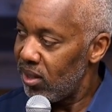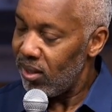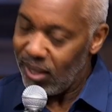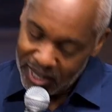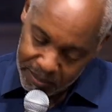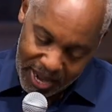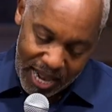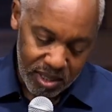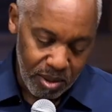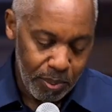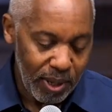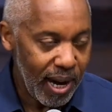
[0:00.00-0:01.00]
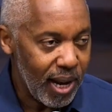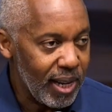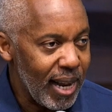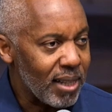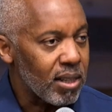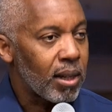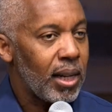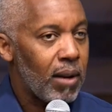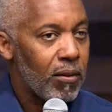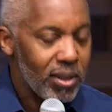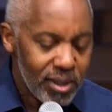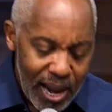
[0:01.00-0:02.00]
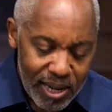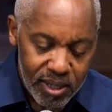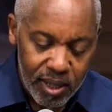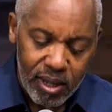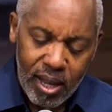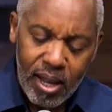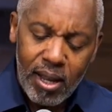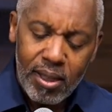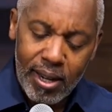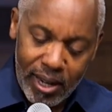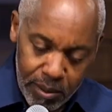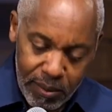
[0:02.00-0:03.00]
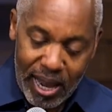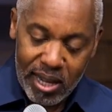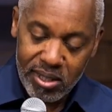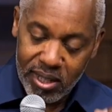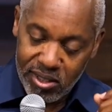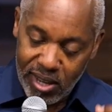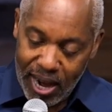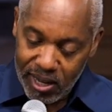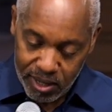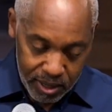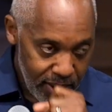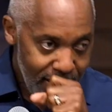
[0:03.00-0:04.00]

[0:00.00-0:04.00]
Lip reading: The enemy has a plan. He has a clever tactic. The enemy has this tactic.